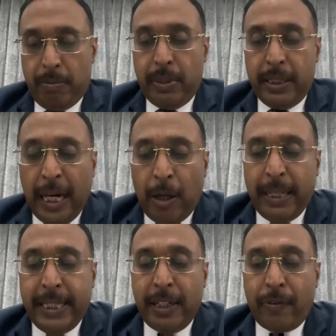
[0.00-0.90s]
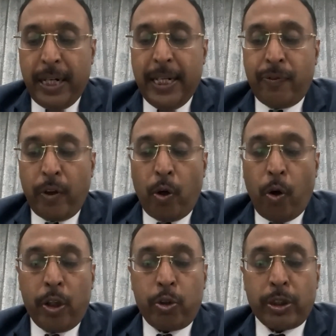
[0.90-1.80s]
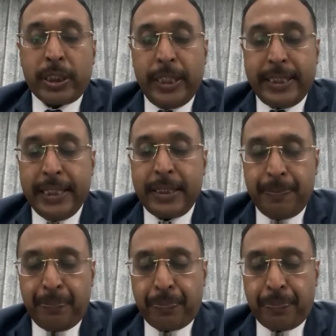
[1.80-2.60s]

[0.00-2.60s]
Now, my dear friend, for all those cases,